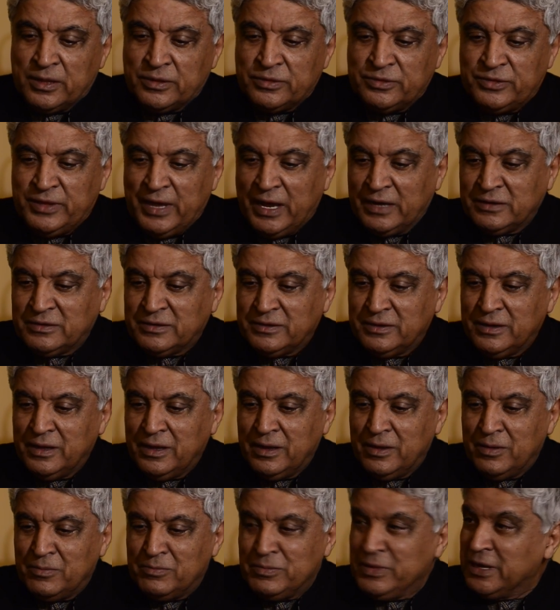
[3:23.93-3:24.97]
That
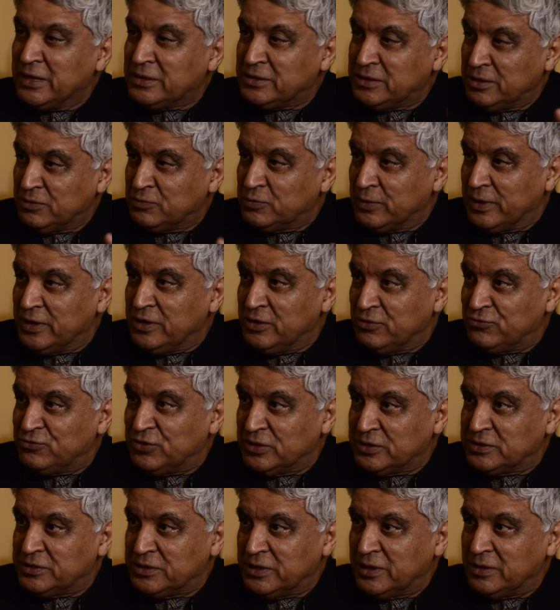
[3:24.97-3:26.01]
makes it very
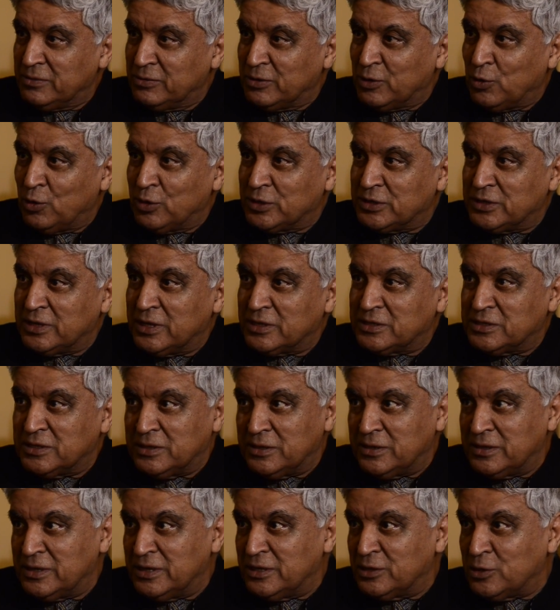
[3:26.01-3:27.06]
interesting, because
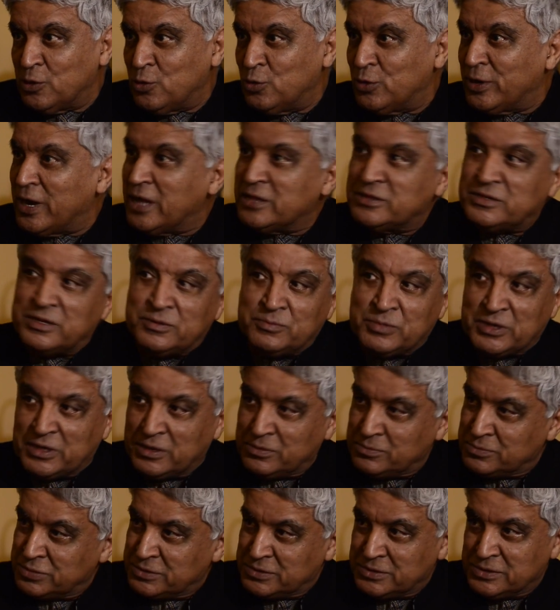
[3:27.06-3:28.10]
certainly the horizon
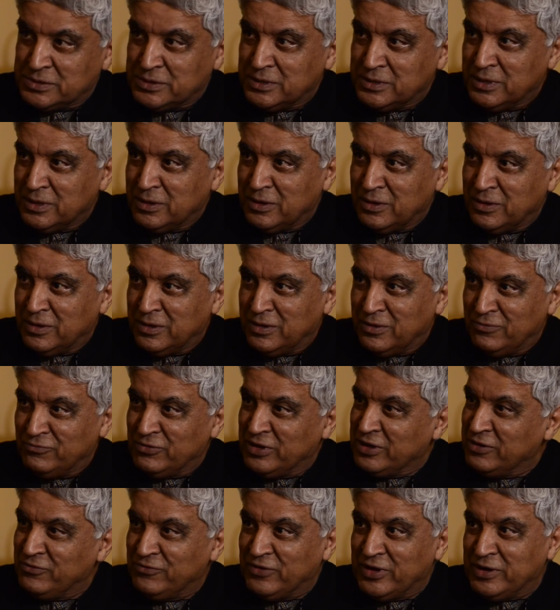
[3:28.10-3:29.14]
becomes
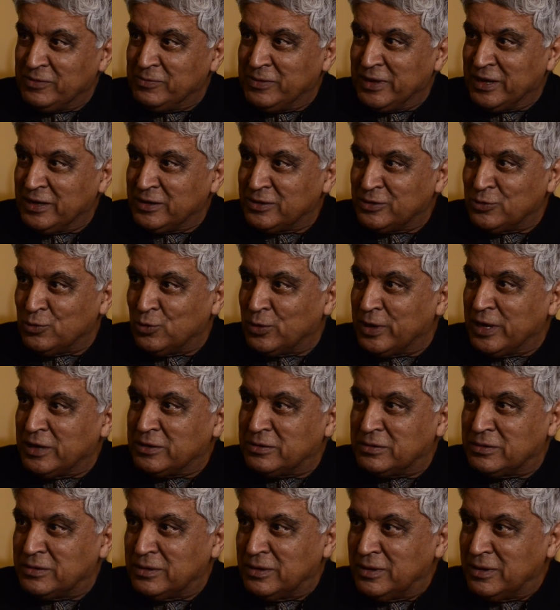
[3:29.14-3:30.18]
very, very big. You
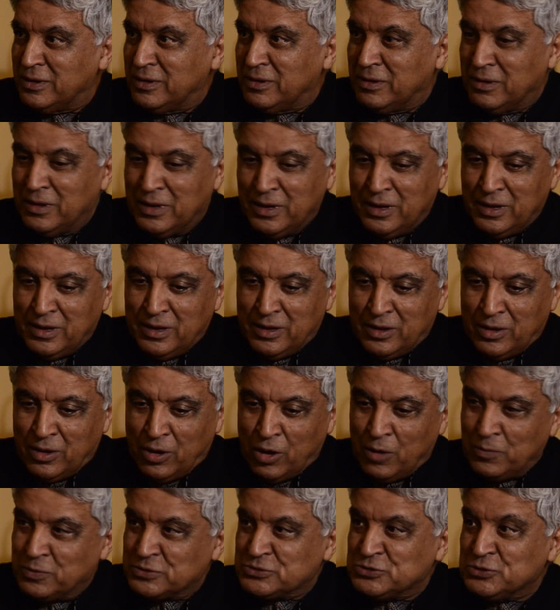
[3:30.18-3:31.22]
get
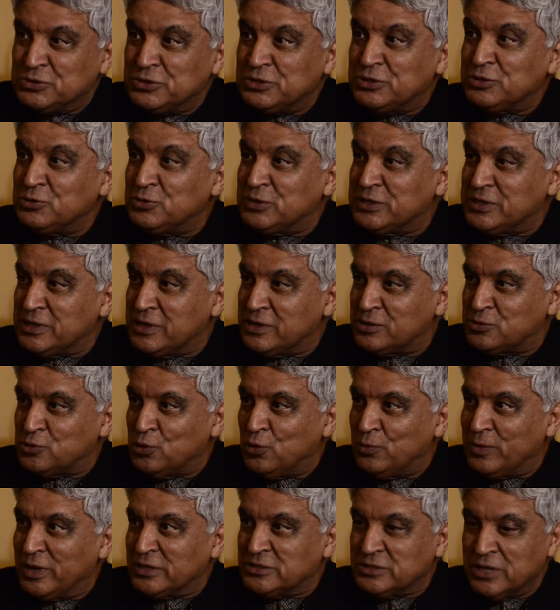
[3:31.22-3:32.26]
opportunity to say
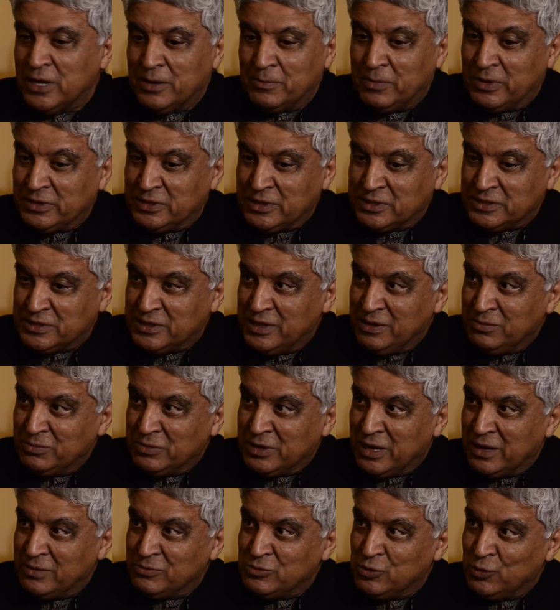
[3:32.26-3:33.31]
so much, but at the same
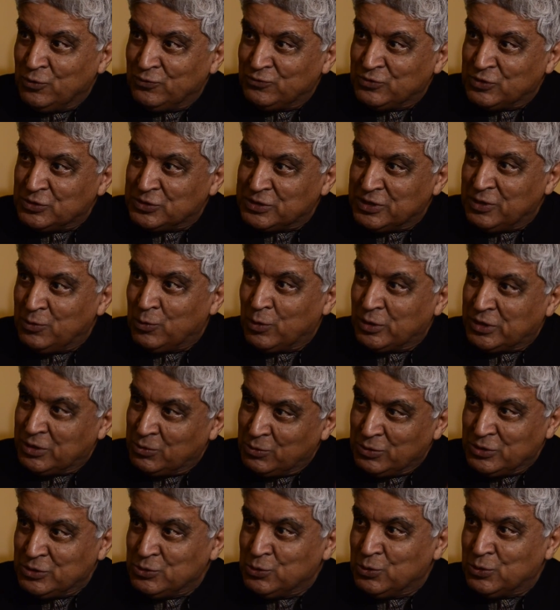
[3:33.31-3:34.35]
time you have to say
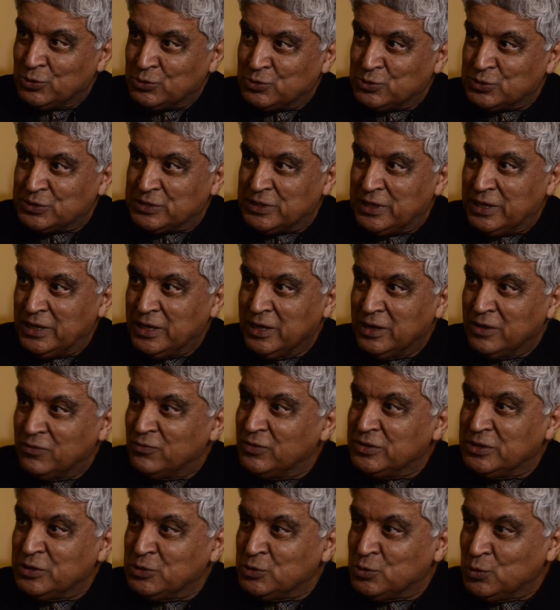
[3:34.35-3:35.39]
whatever you want to say
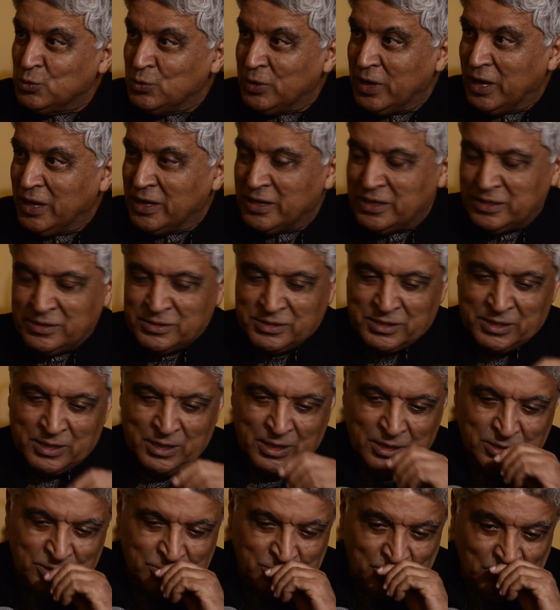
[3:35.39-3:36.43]
within two lines.
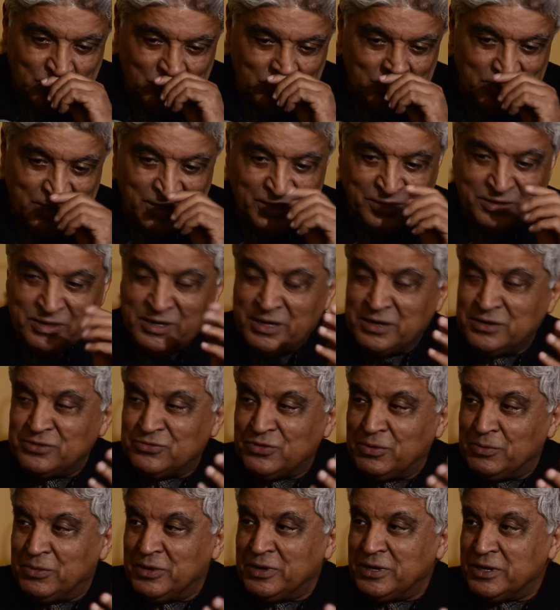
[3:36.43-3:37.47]
So it needs
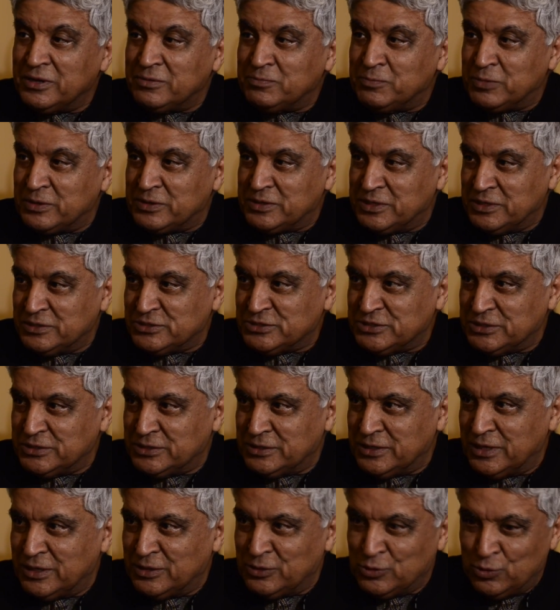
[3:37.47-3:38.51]
tremendous
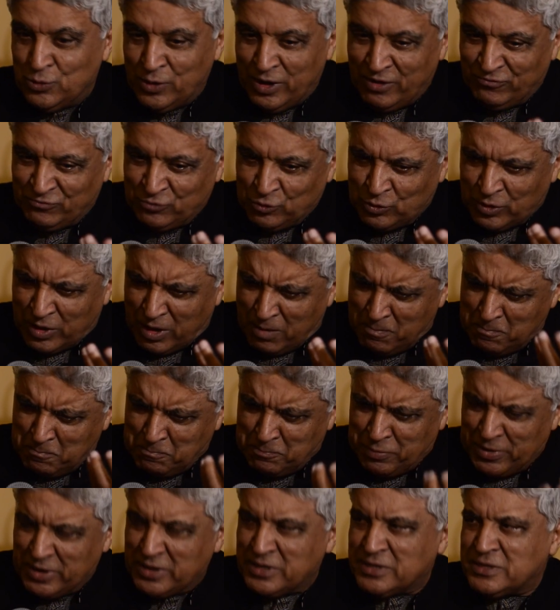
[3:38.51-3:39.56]
precision, and you have to
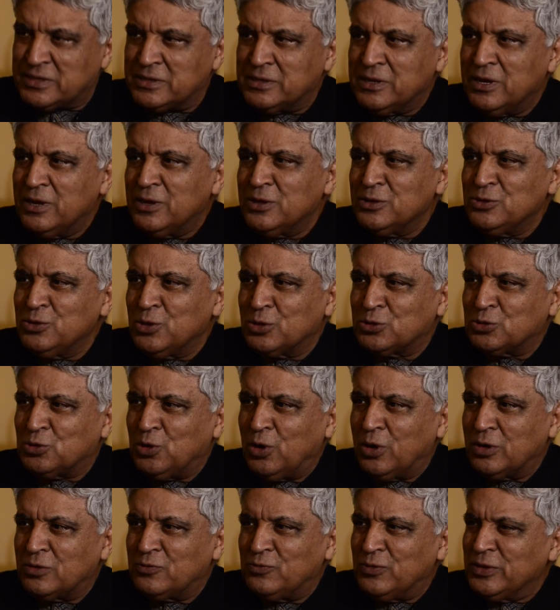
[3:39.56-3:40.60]
compress your
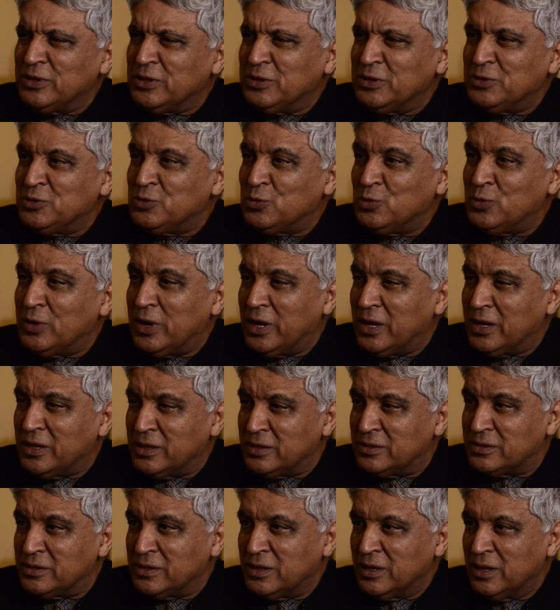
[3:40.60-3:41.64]
thought within two
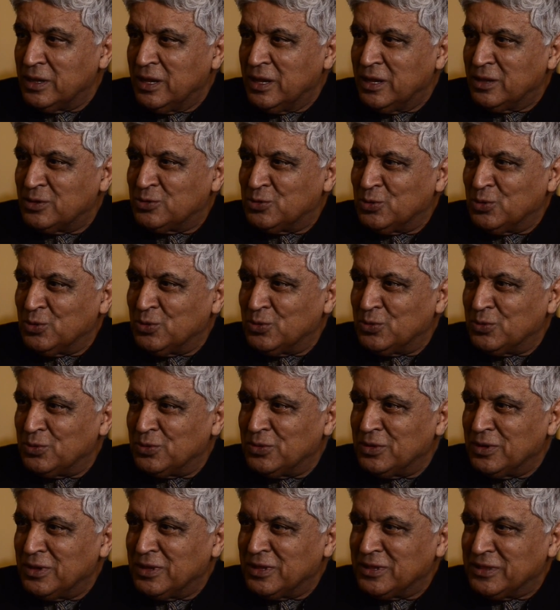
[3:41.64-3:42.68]
lines. So
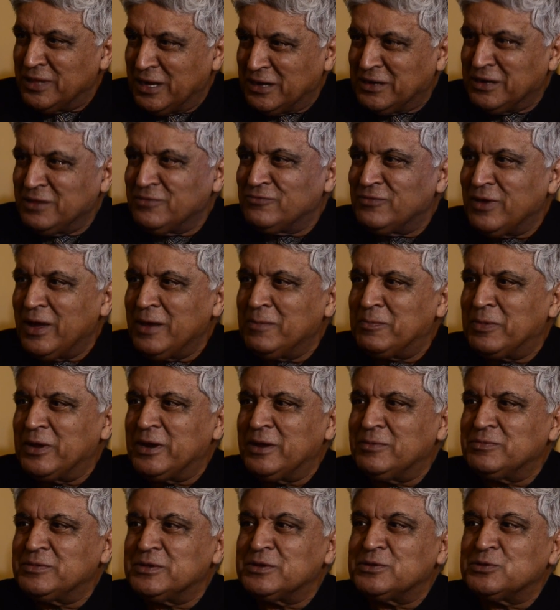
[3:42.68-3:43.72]
that is why
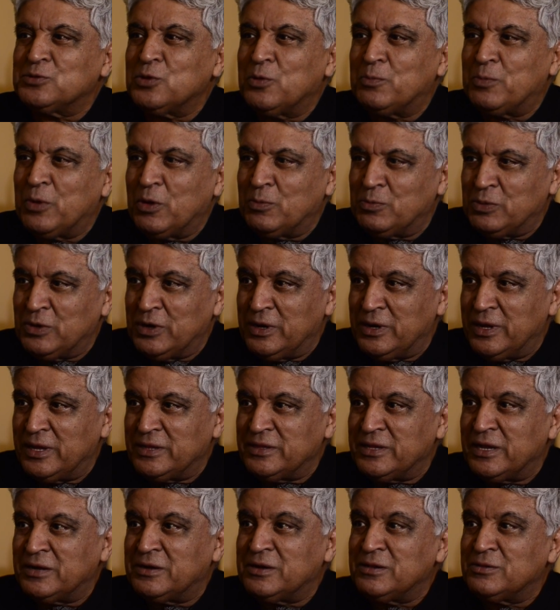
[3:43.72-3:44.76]
perhaps it's so popular,
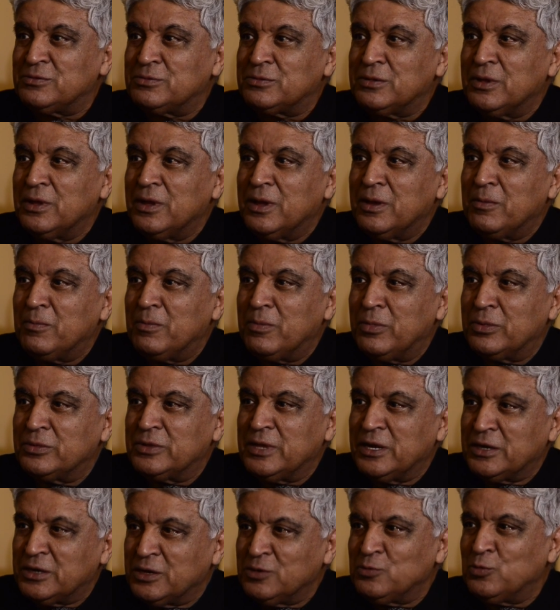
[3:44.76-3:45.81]
and that
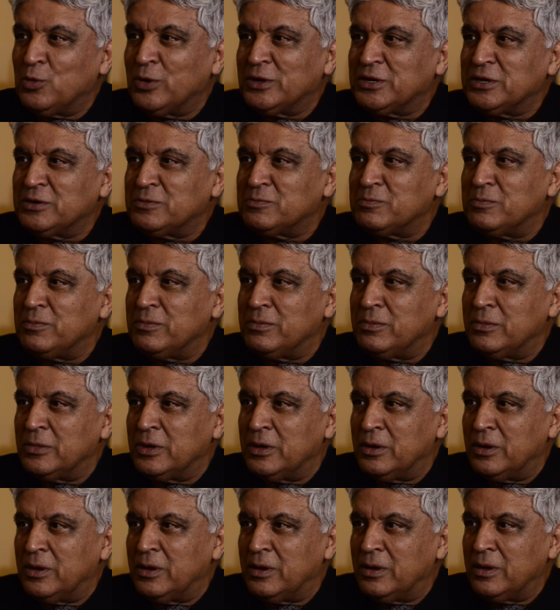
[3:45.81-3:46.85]
is what it
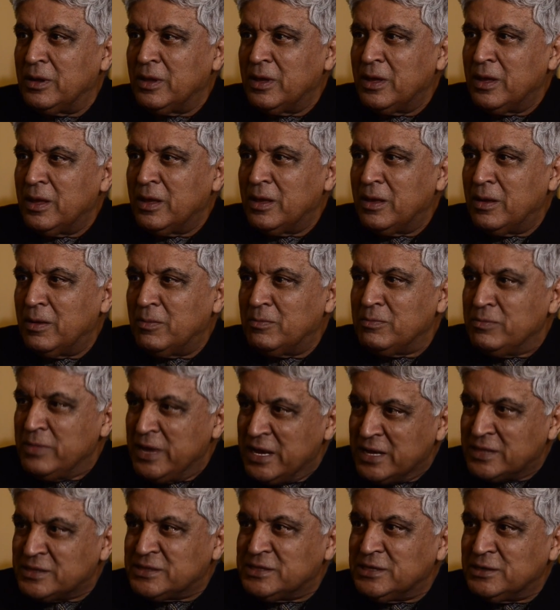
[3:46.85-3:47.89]

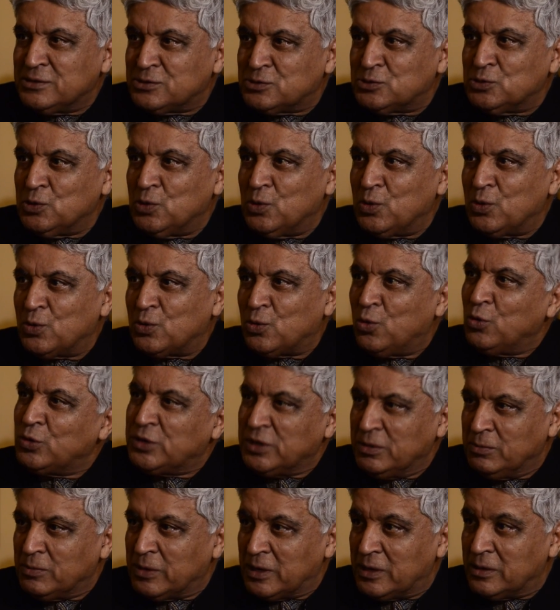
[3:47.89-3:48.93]
makes it so
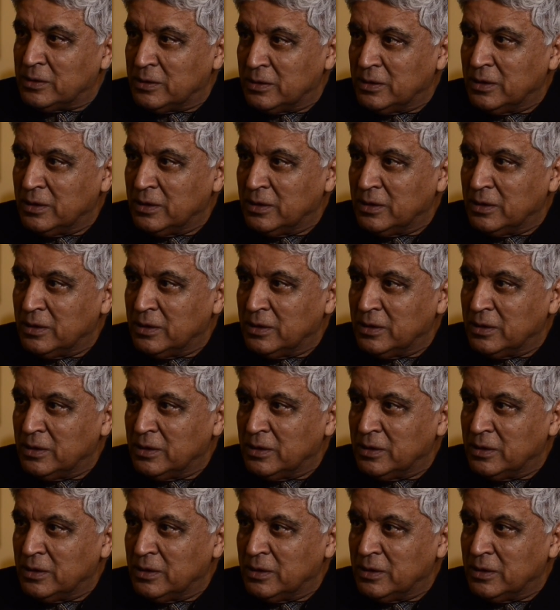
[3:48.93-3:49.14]
quotable.